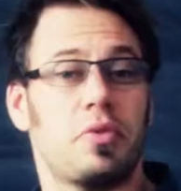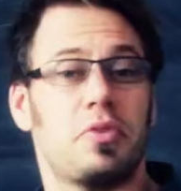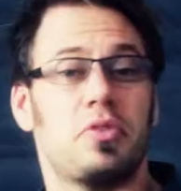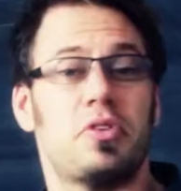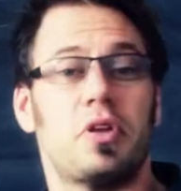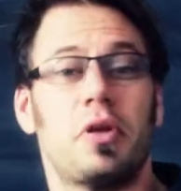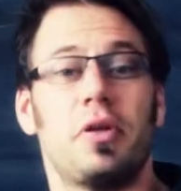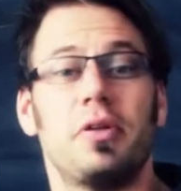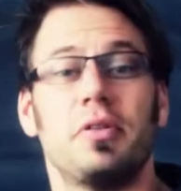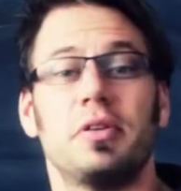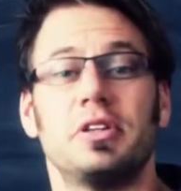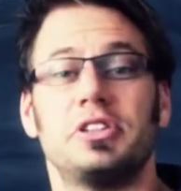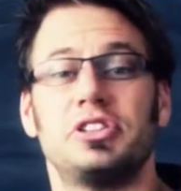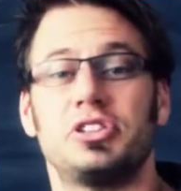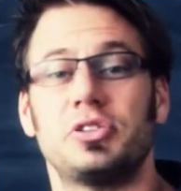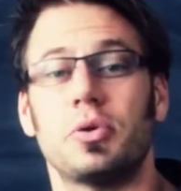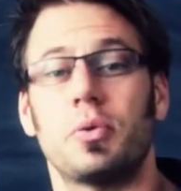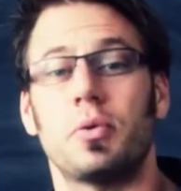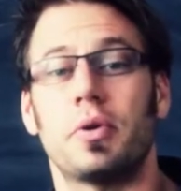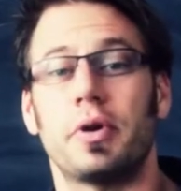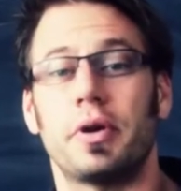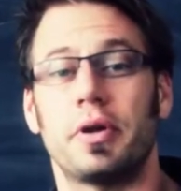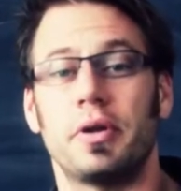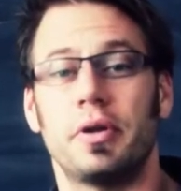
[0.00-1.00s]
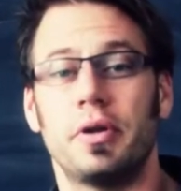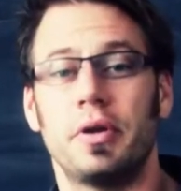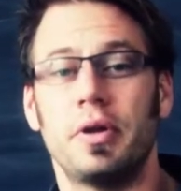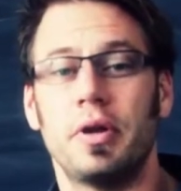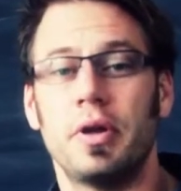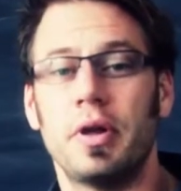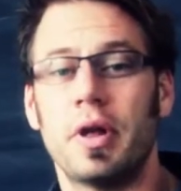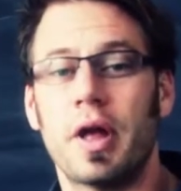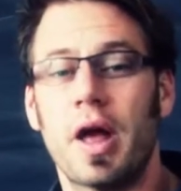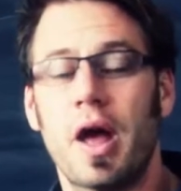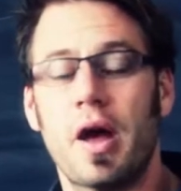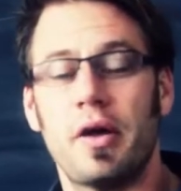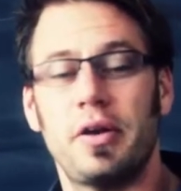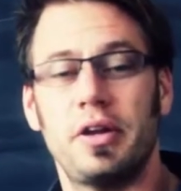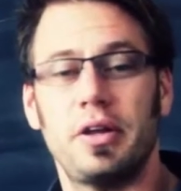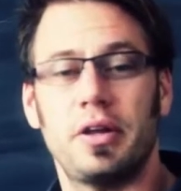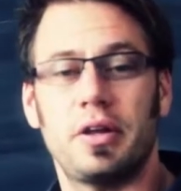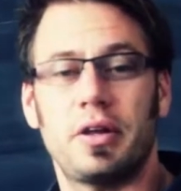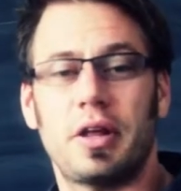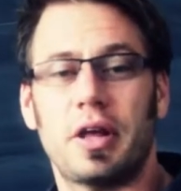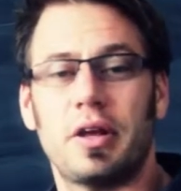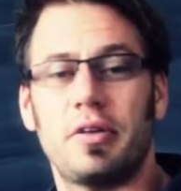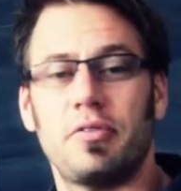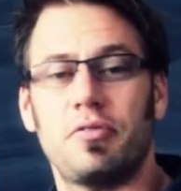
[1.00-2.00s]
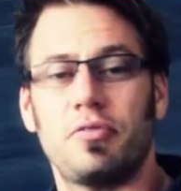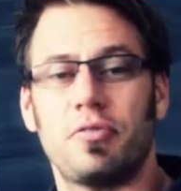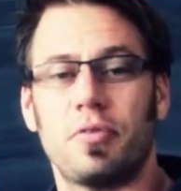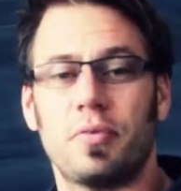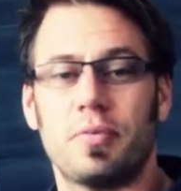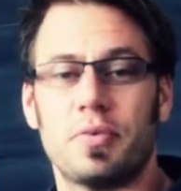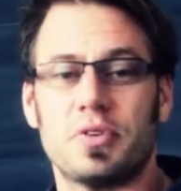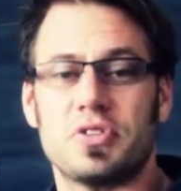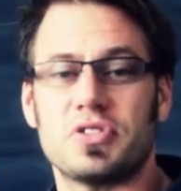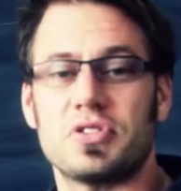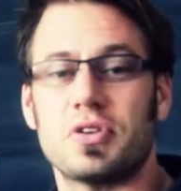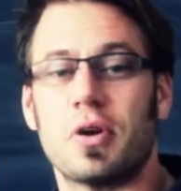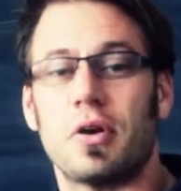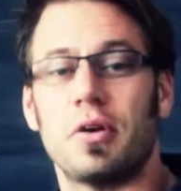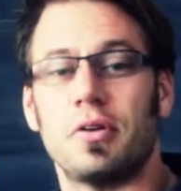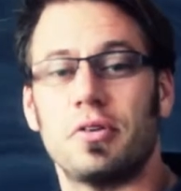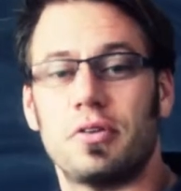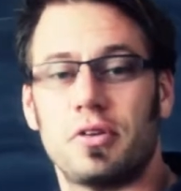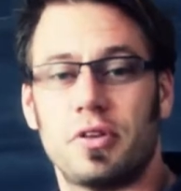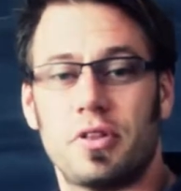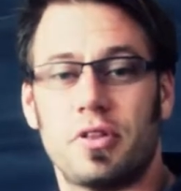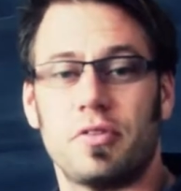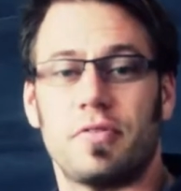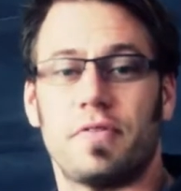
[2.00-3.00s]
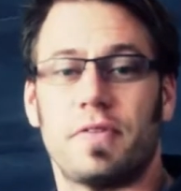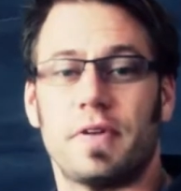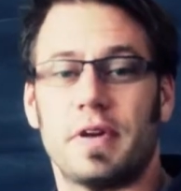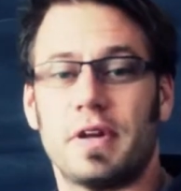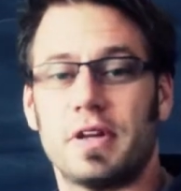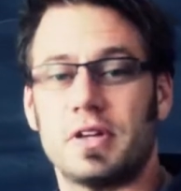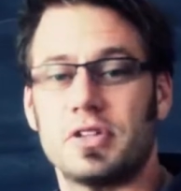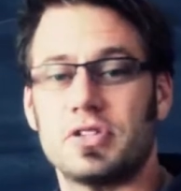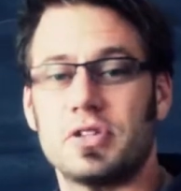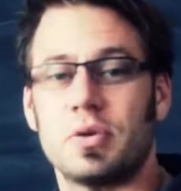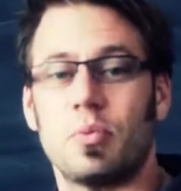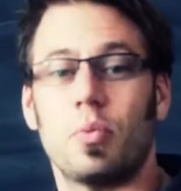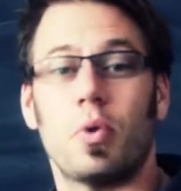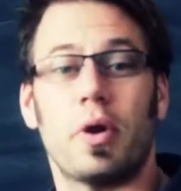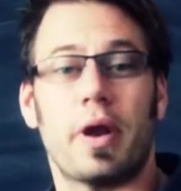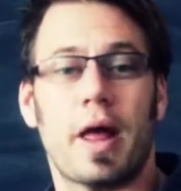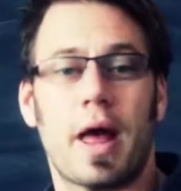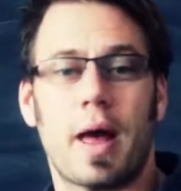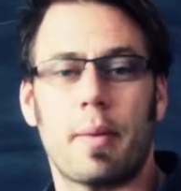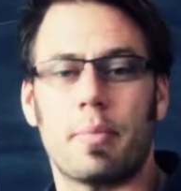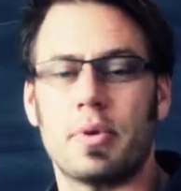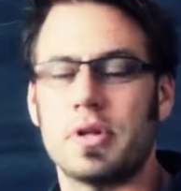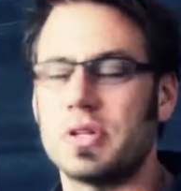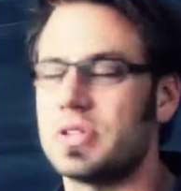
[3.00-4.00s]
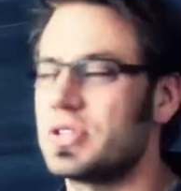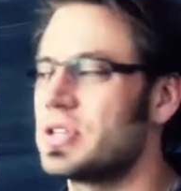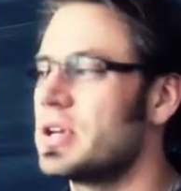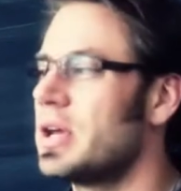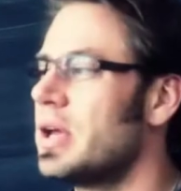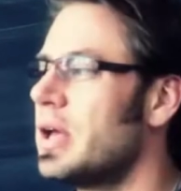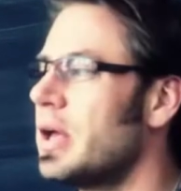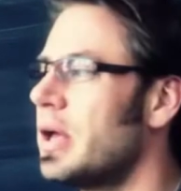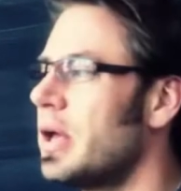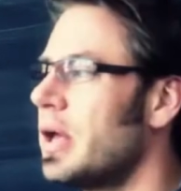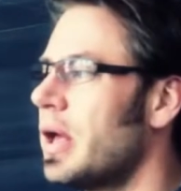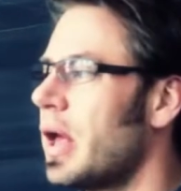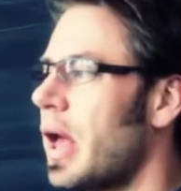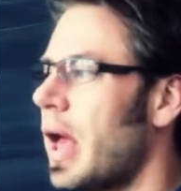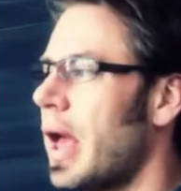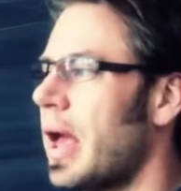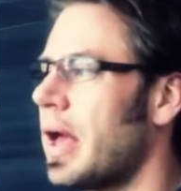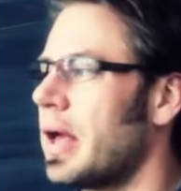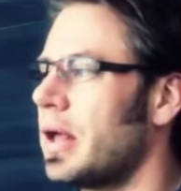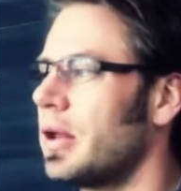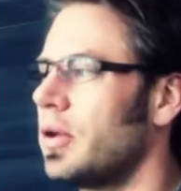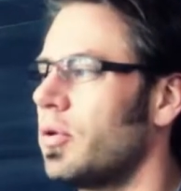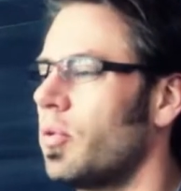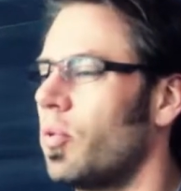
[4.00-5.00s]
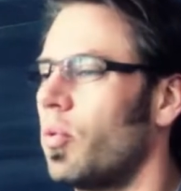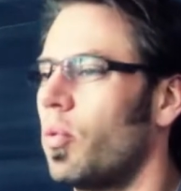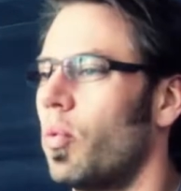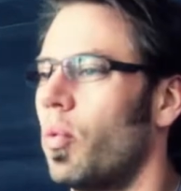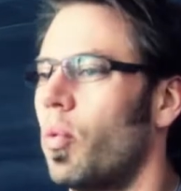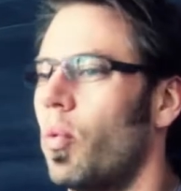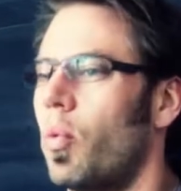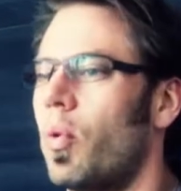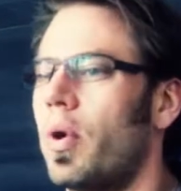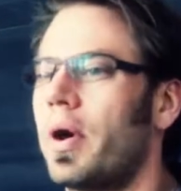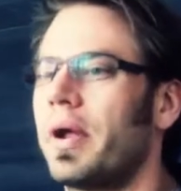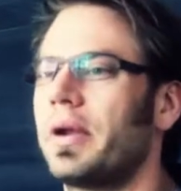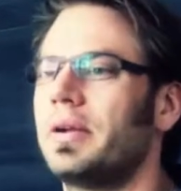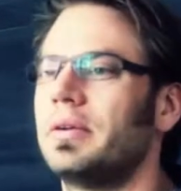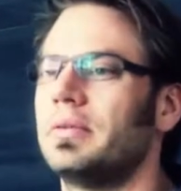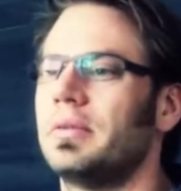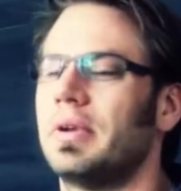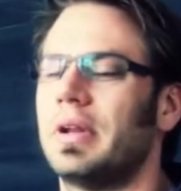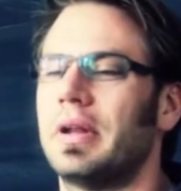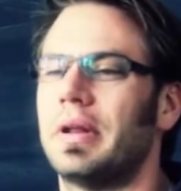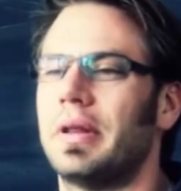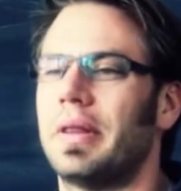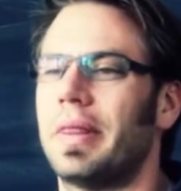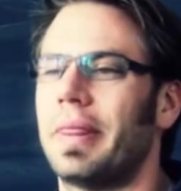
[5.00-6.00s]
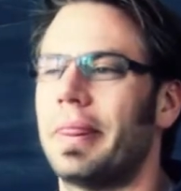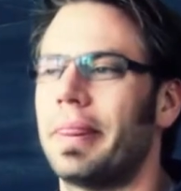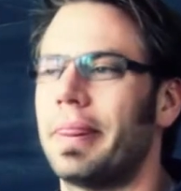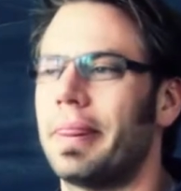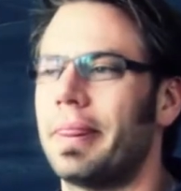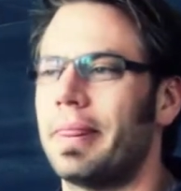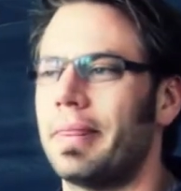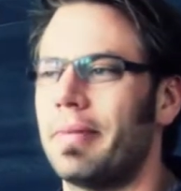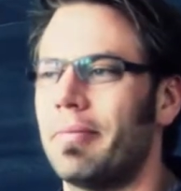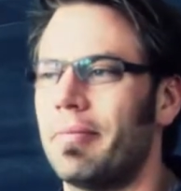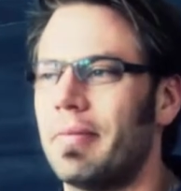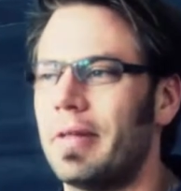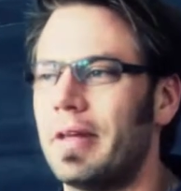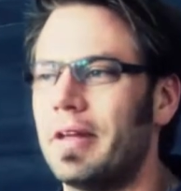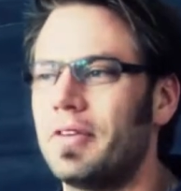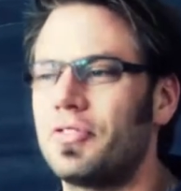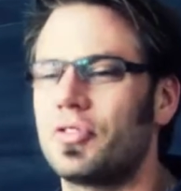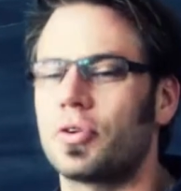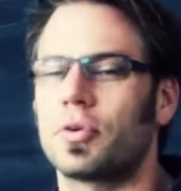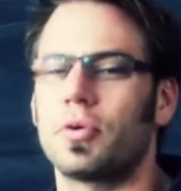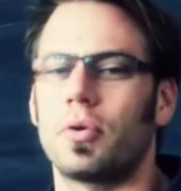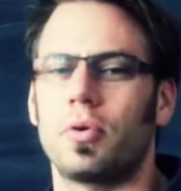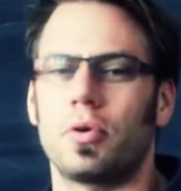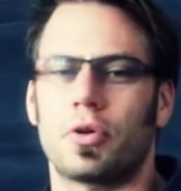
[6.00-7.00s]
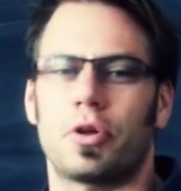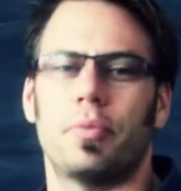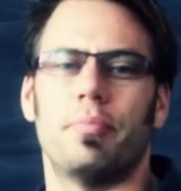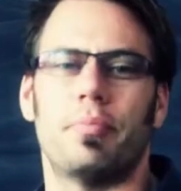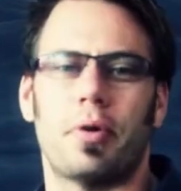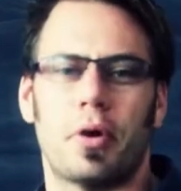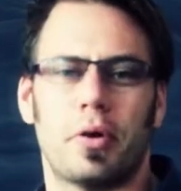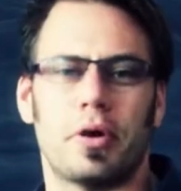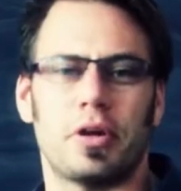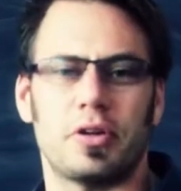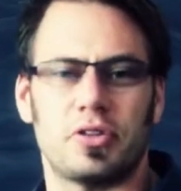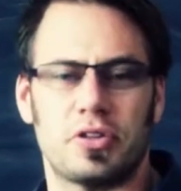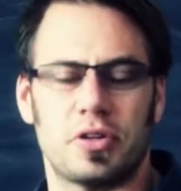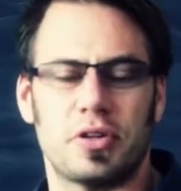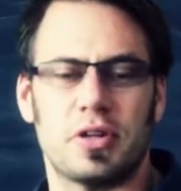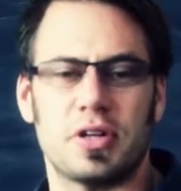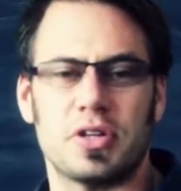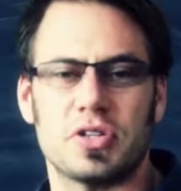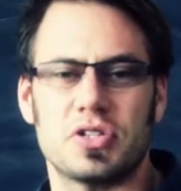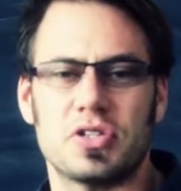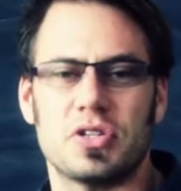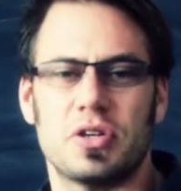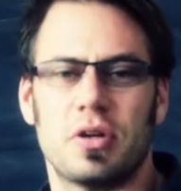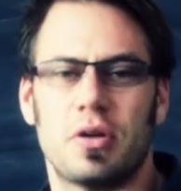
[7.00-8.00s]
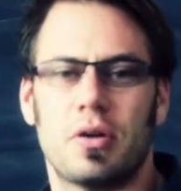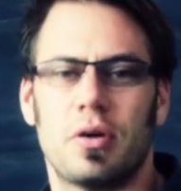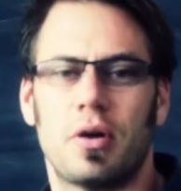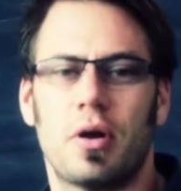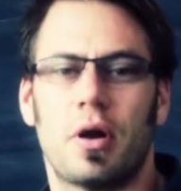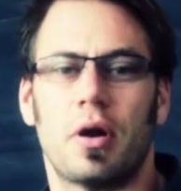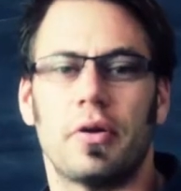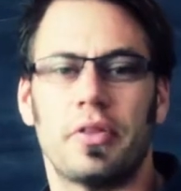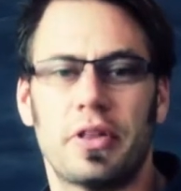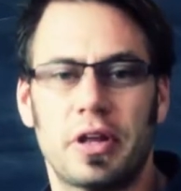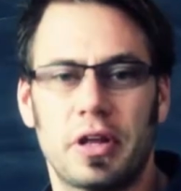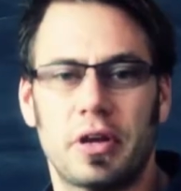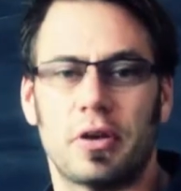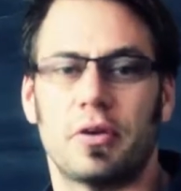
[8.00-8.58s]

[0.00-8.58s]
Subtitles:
Telling the story. How do you get from the start to the finish, and what happens? And one integral component to this are the